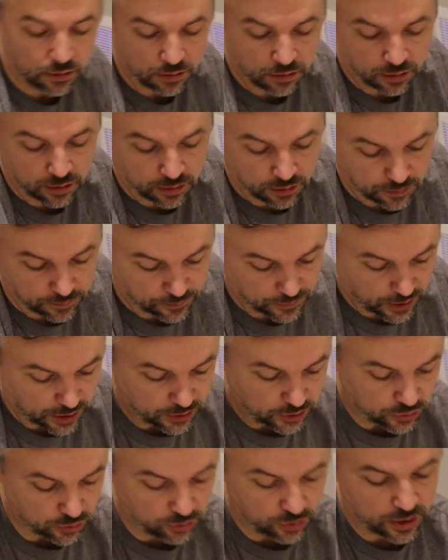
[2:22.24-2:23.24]
I
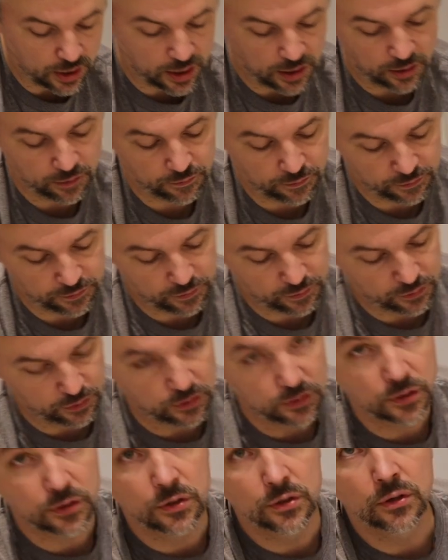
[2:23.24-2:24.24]
do have
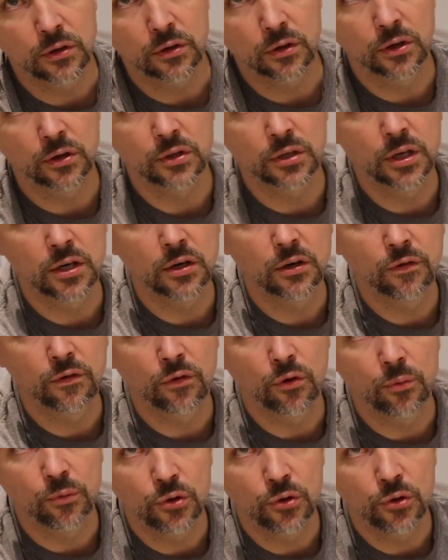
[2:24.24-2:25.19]
this container from